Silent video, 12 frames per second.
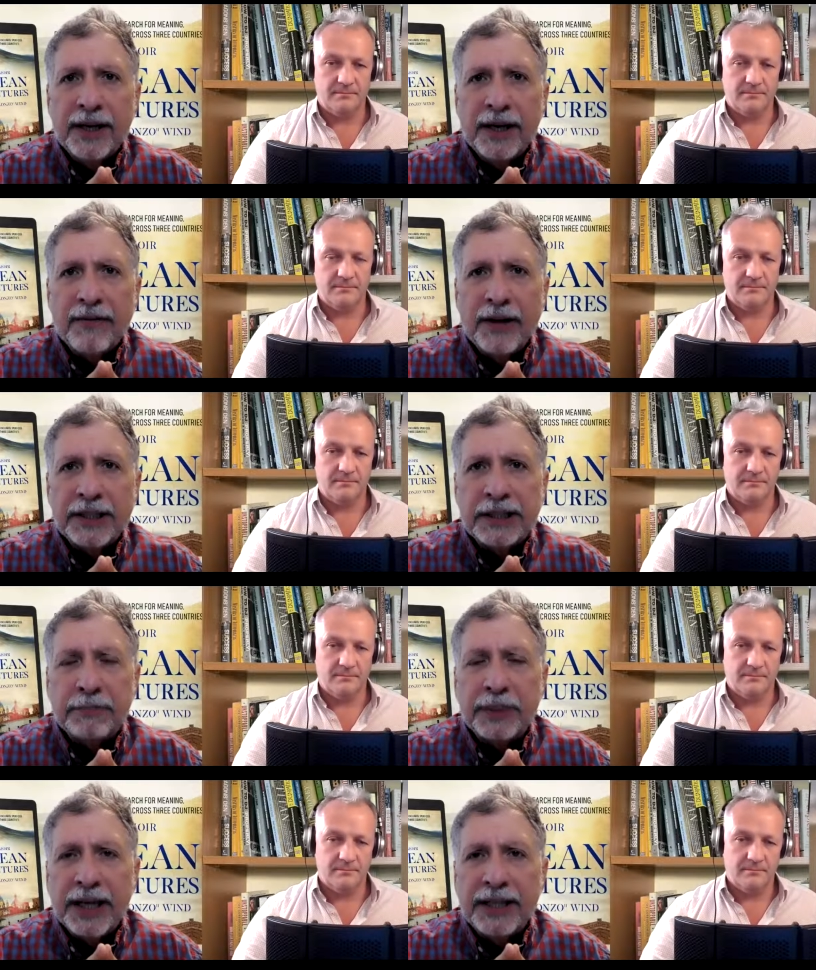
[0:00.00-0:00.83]

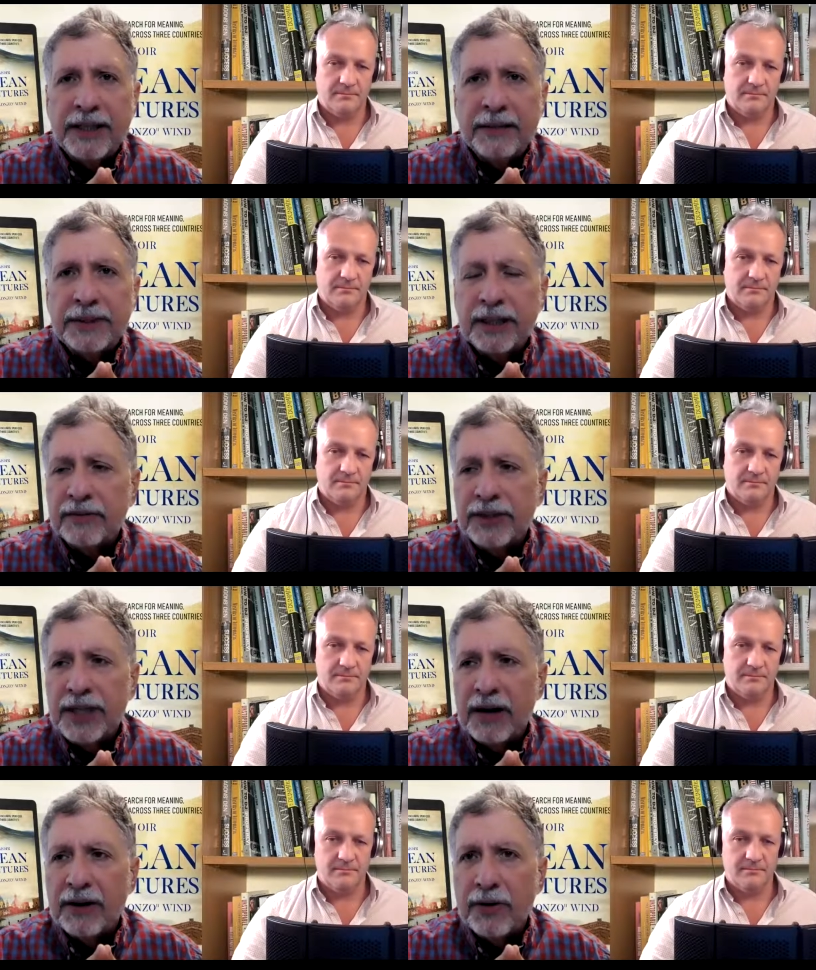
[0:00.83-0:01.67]
Speaker 1: events played
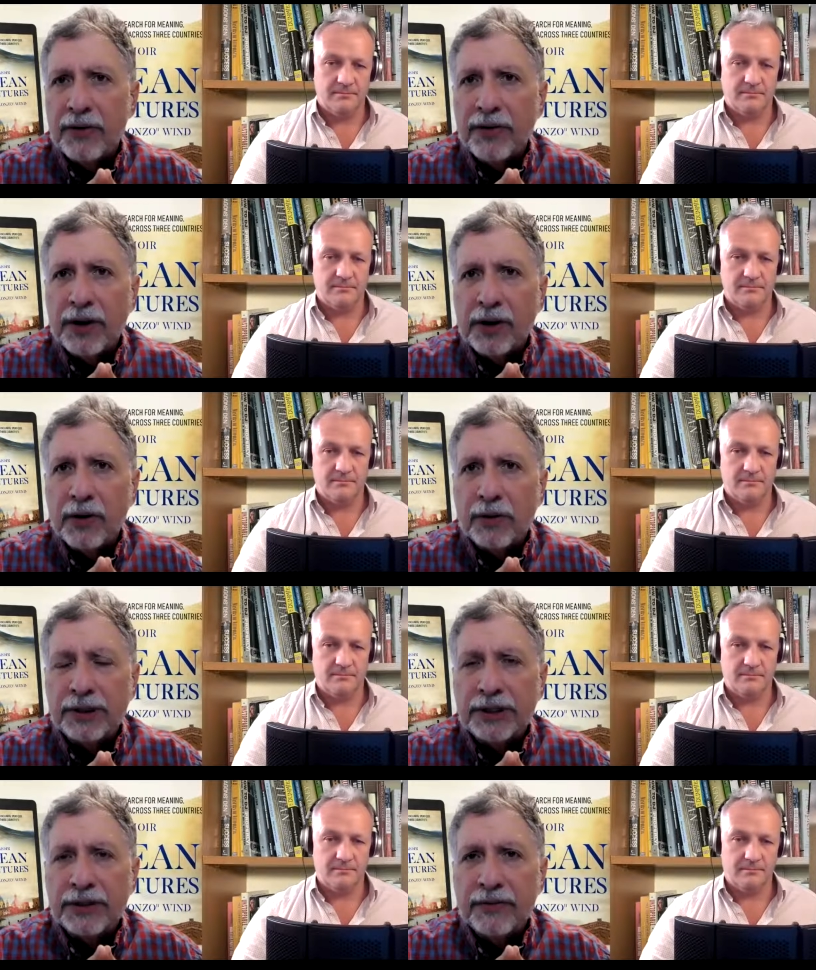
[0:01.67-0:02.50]
themselves out over the
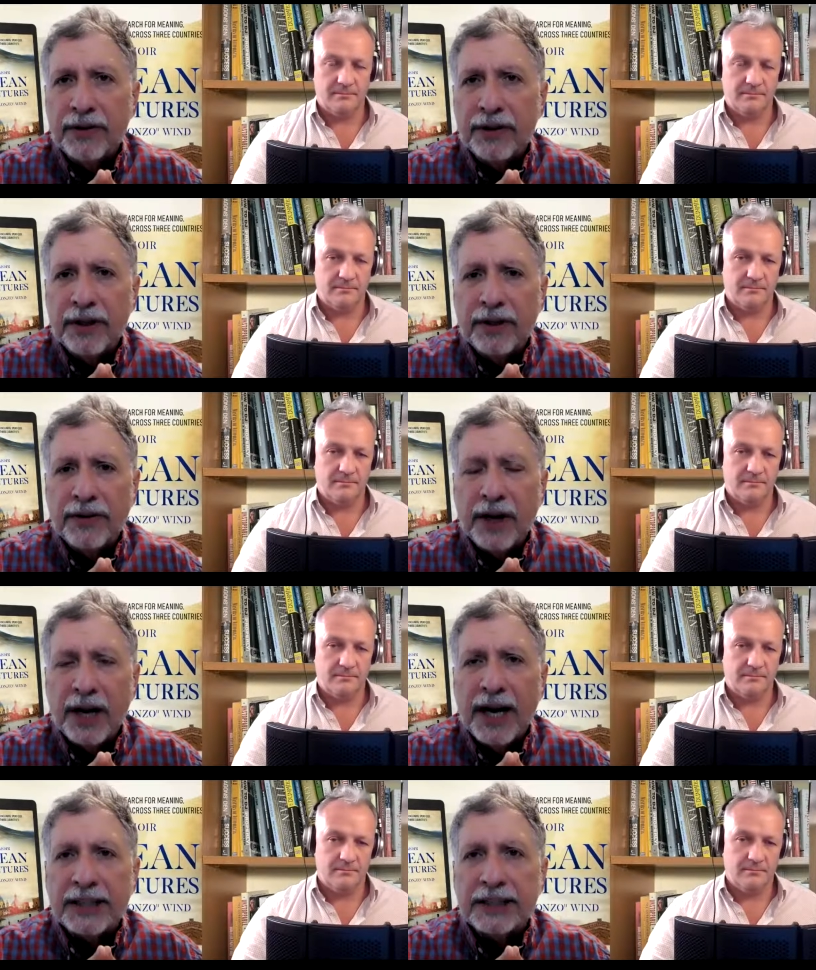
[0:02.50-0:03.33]
course of the, the
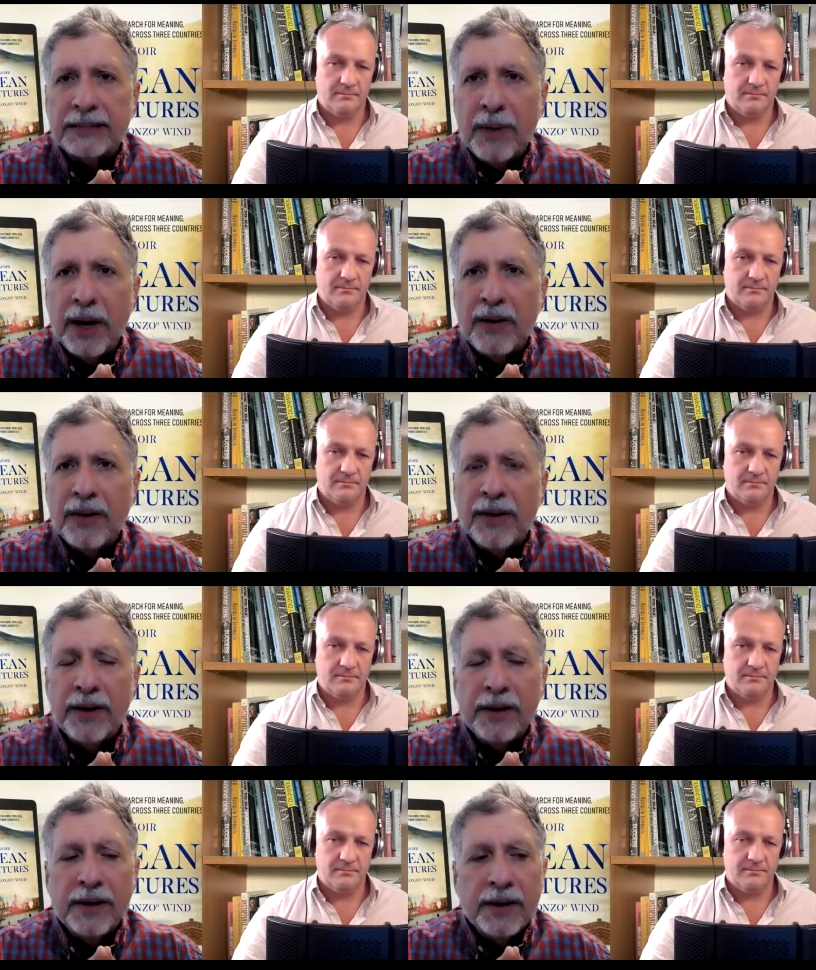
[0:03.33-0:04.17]
last month.
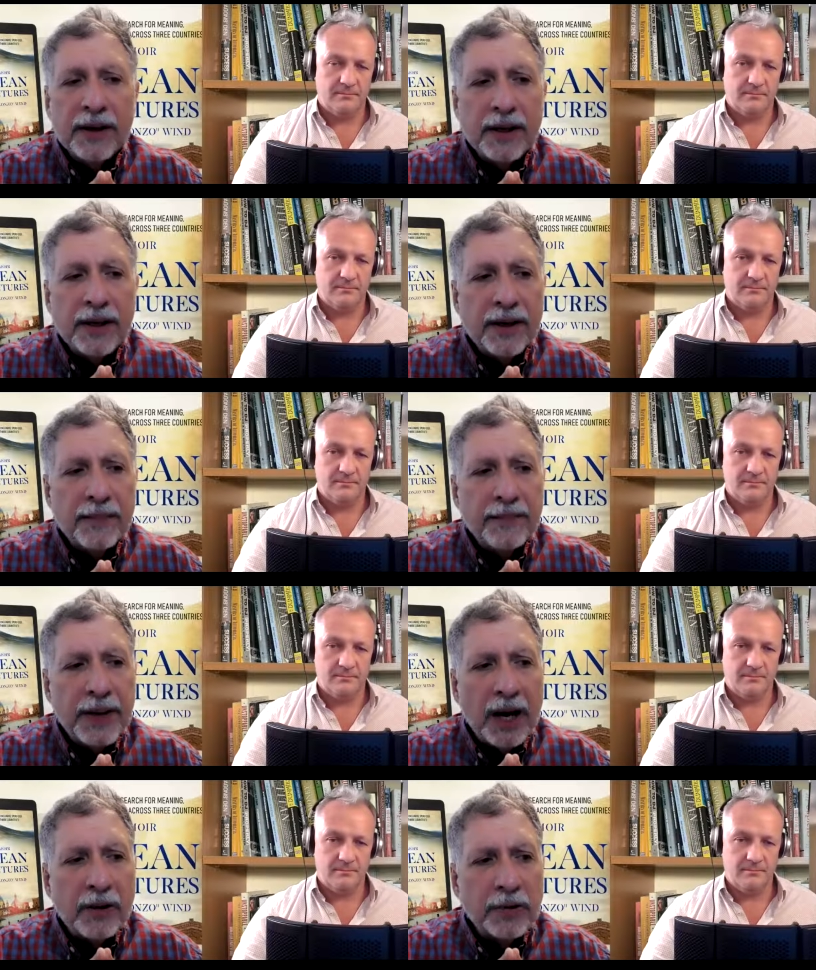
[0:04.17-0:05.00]

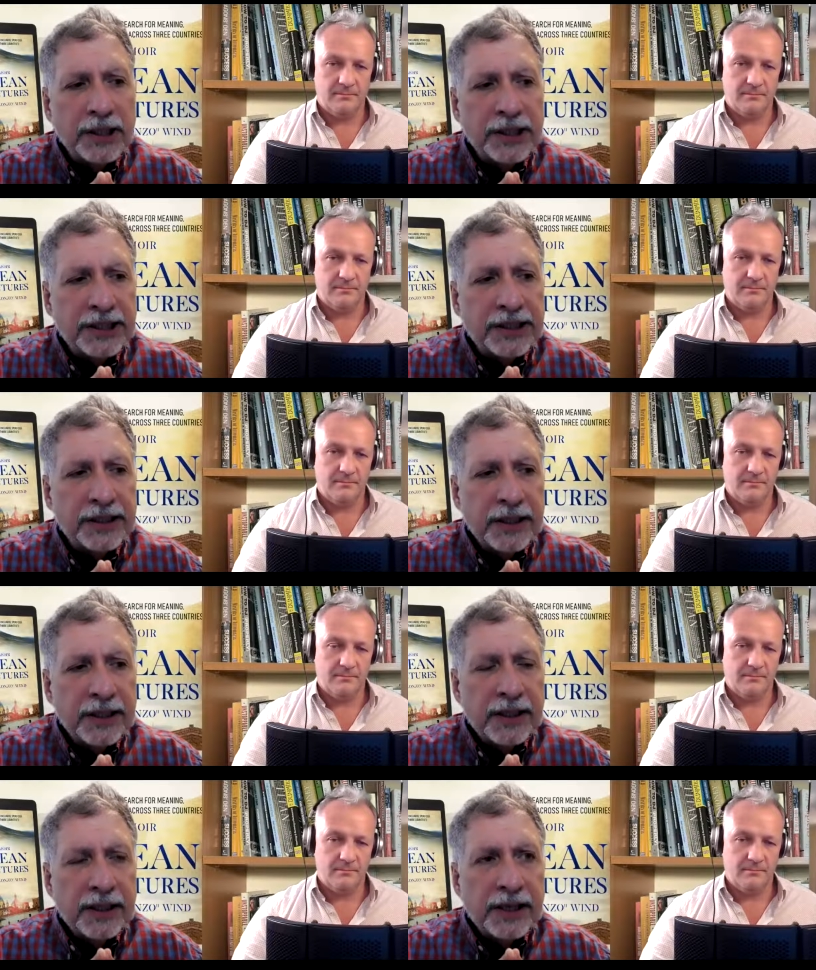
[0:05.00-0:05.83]
Um, I was
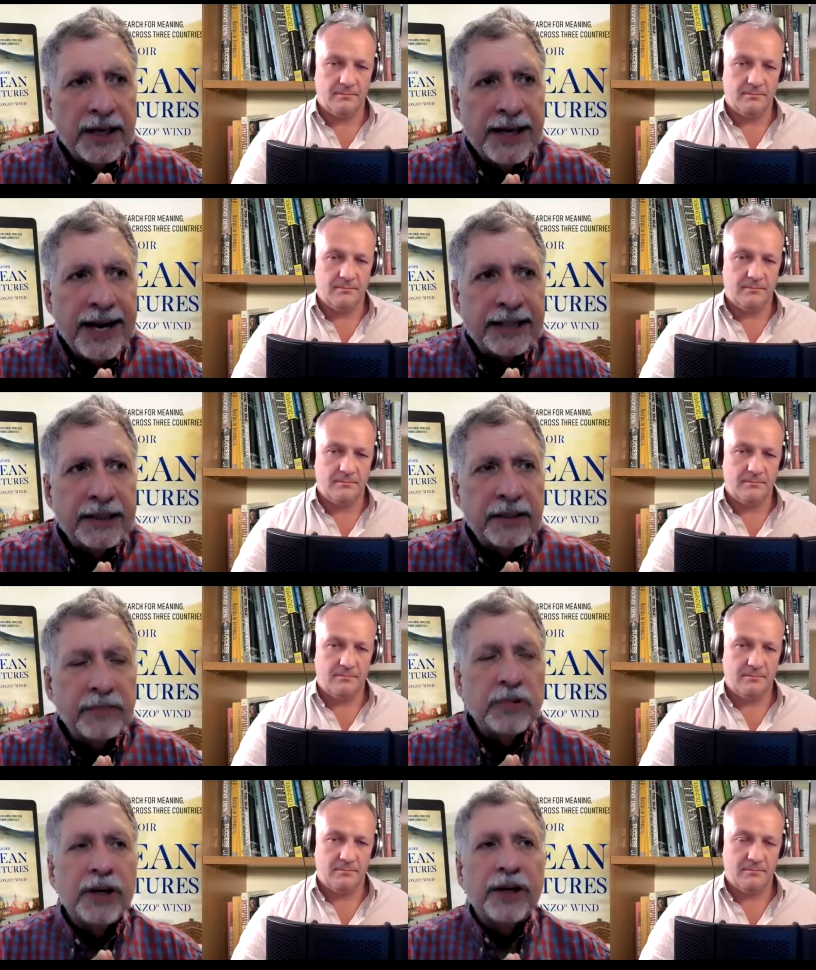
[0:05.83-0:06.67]

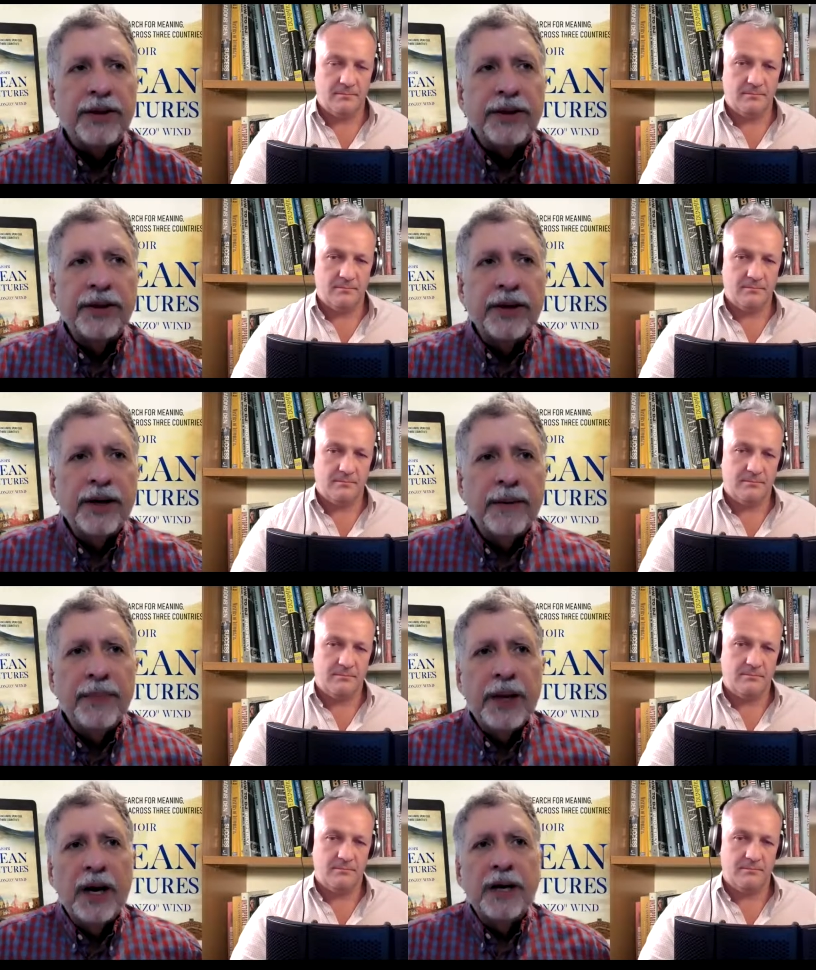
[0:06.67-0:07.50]
connected with
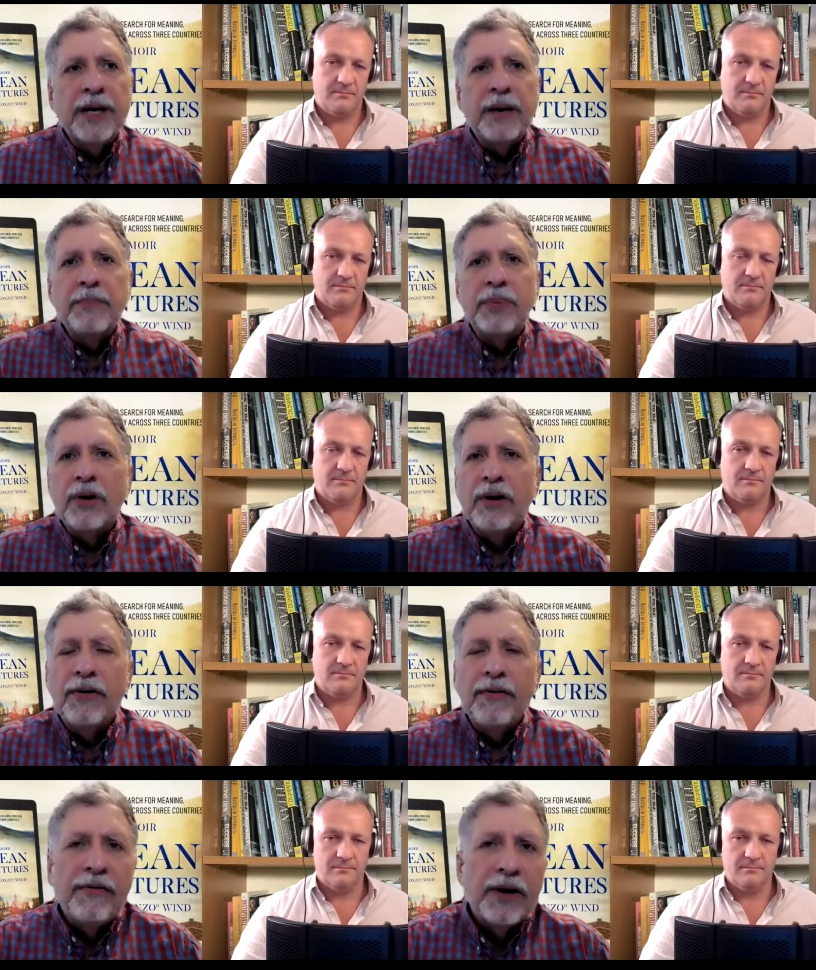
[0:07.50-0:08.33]
um, a number
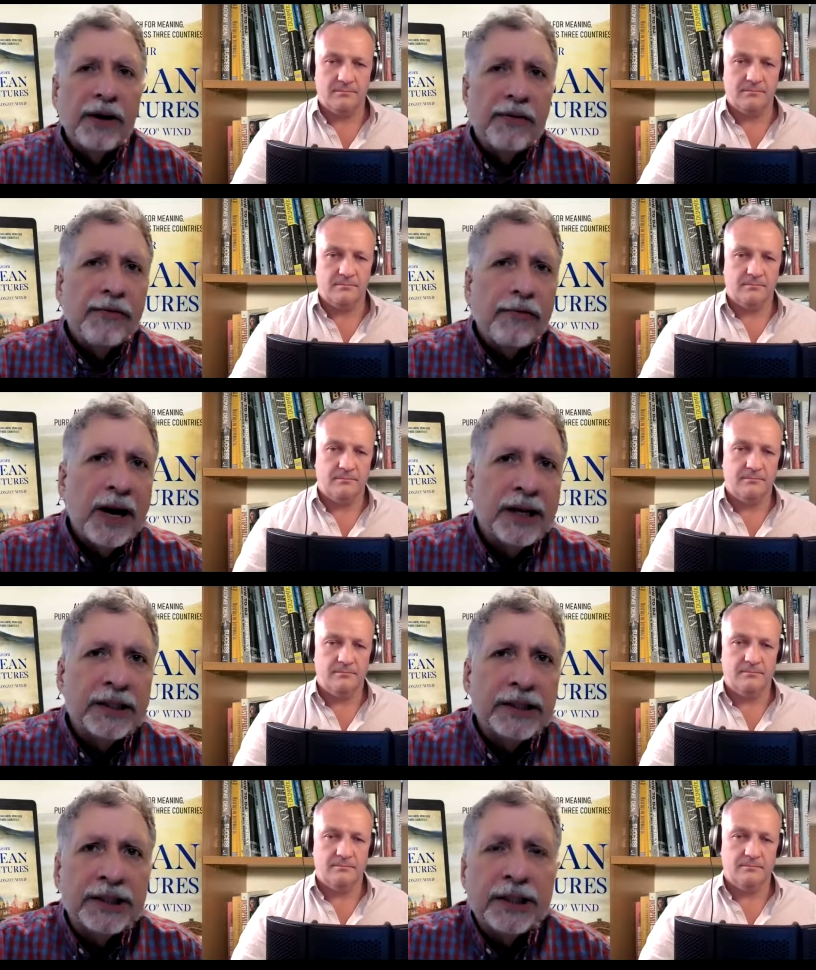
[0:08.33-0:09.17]
of uh,
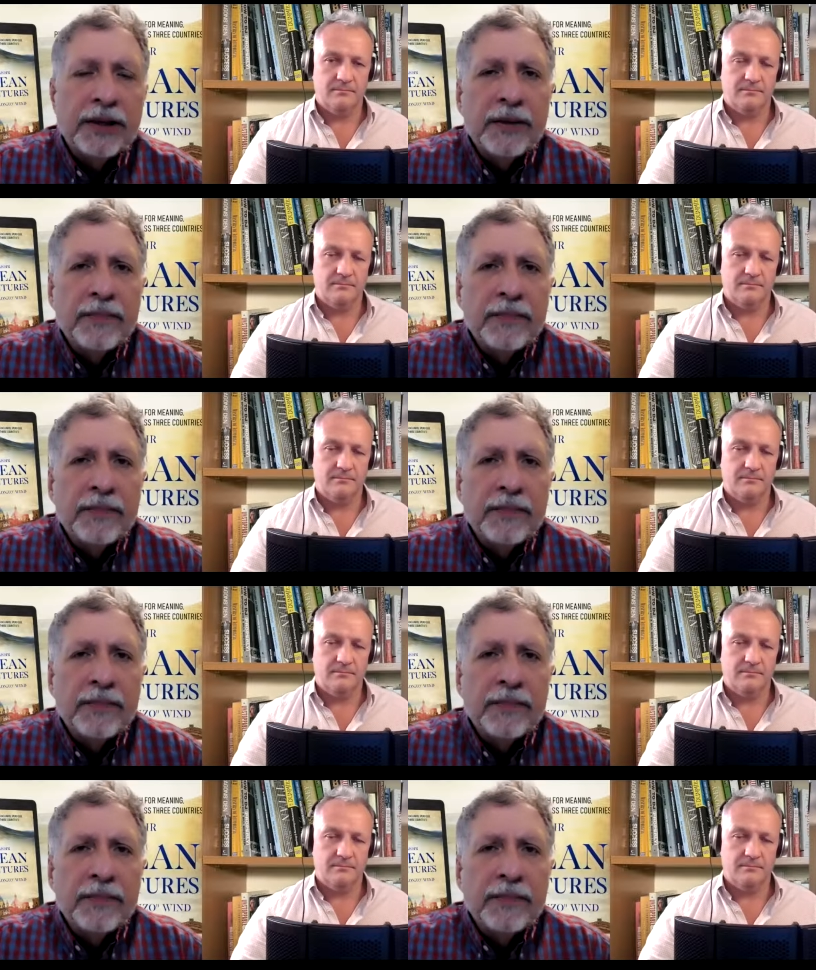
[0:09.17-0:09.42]
friends